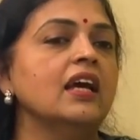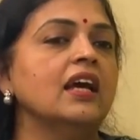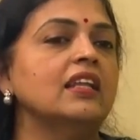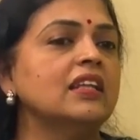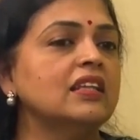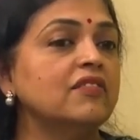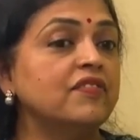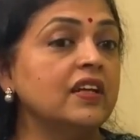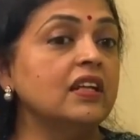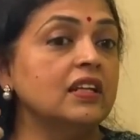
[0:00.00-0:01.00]
And then they
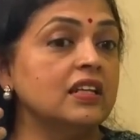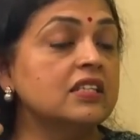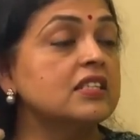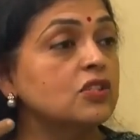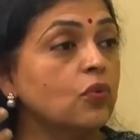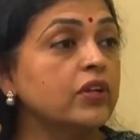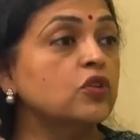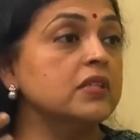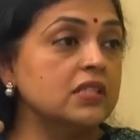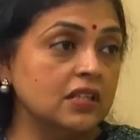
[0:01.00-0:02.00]
feel, is this going
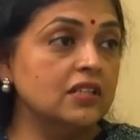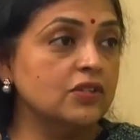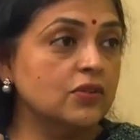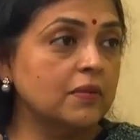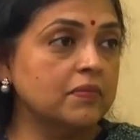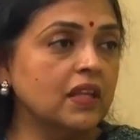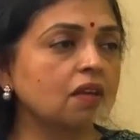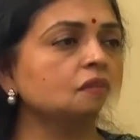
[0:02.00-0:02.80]
to be serious or something?